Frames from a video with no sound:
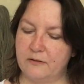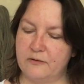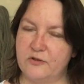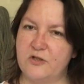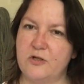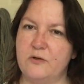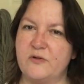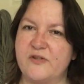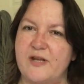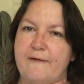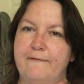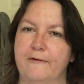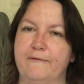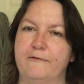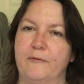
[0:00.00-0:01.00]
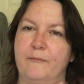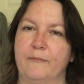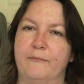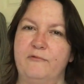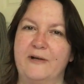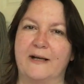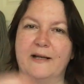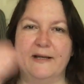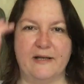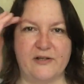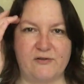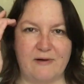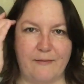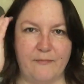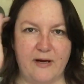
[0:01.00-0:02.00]
do suffer from
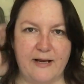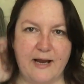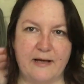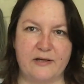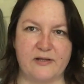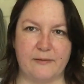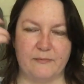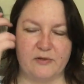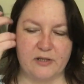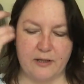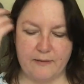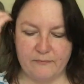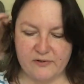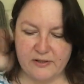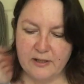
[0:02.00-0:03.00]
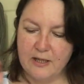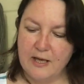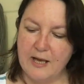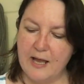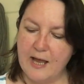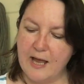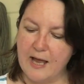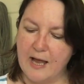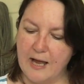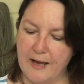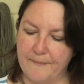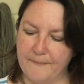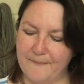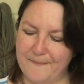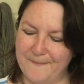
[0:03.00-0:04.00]
prickliness around my neck sometimes.
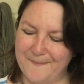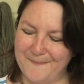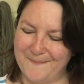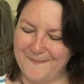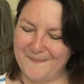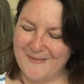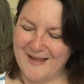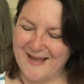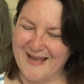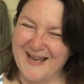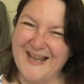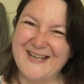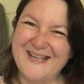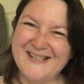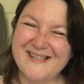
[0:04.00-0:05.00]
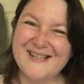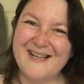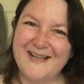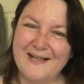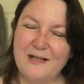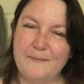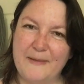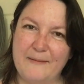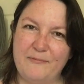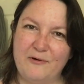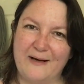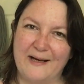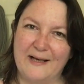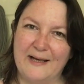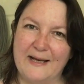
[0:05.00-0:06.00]
And it's a little bit
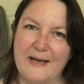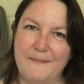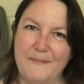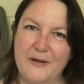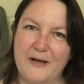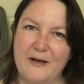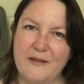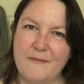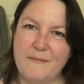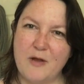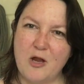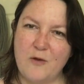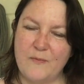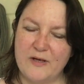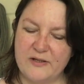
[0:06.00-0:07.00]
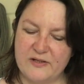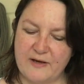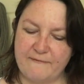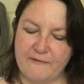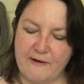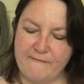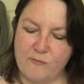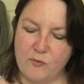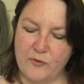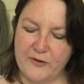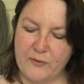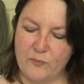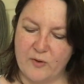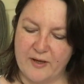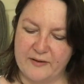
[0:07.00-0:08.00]
prickly, but at the moment I've worn
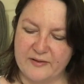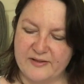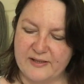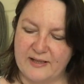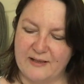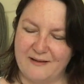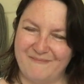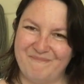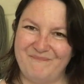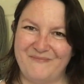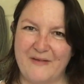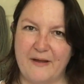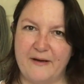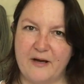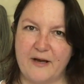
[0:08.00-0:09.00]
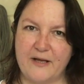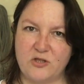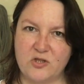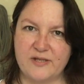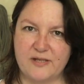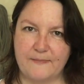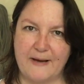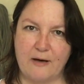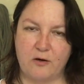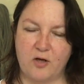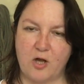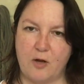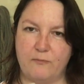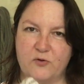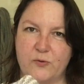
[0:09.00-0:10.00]
it once and I just about
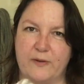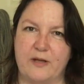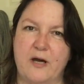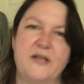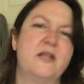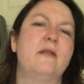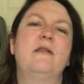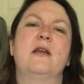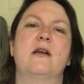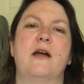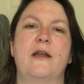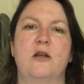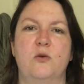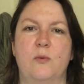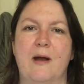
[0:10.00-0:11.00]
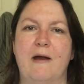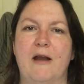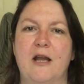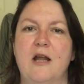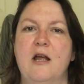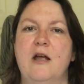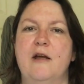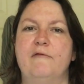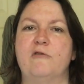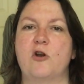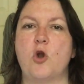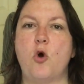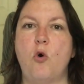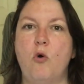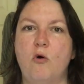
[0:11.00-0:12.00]
coped with it. I don't think I could wear it for
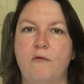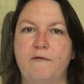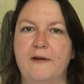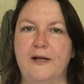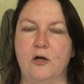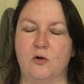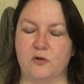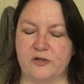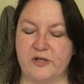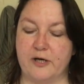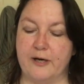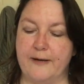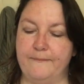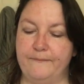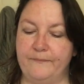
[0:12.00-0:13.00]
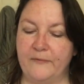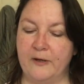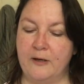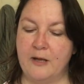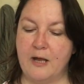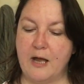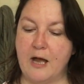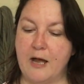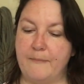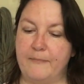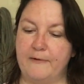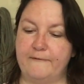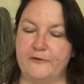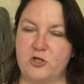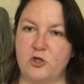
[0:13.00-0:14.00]
an awfully long time,
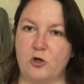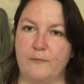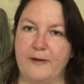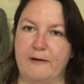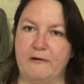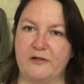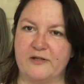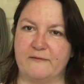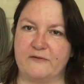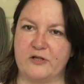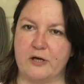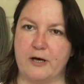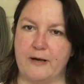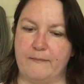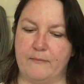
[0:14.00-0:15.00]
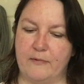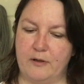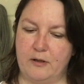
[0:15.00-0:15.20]
but for short periods of time